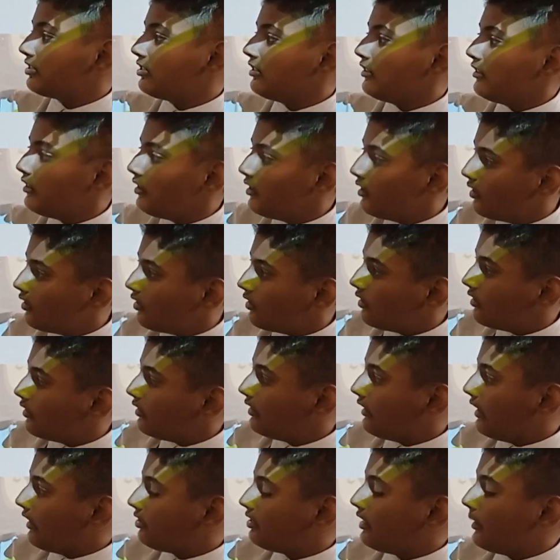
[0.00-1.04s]
a
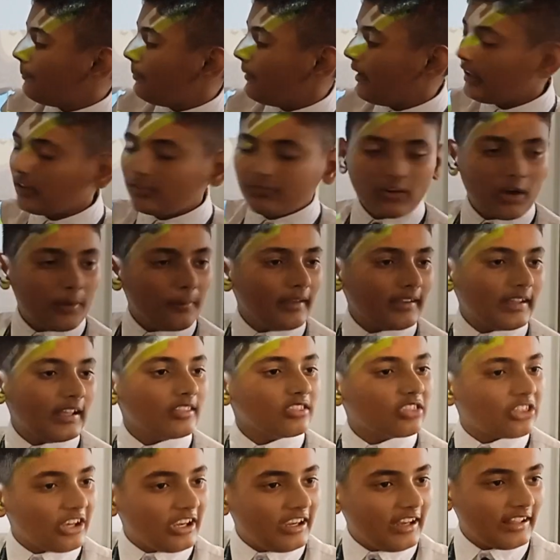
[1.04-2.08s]
this is the place for
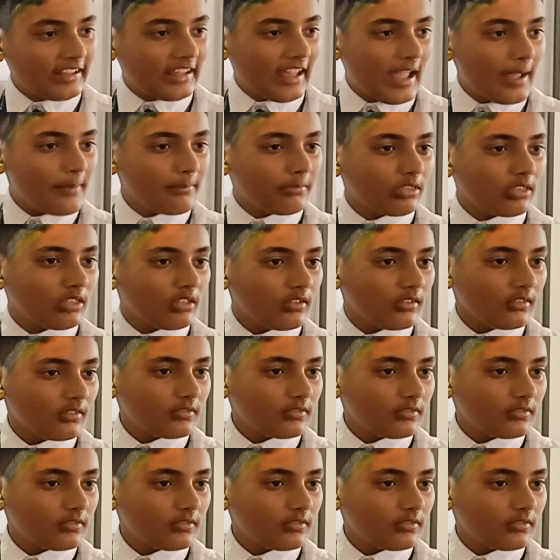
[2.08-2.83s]
making 3D games.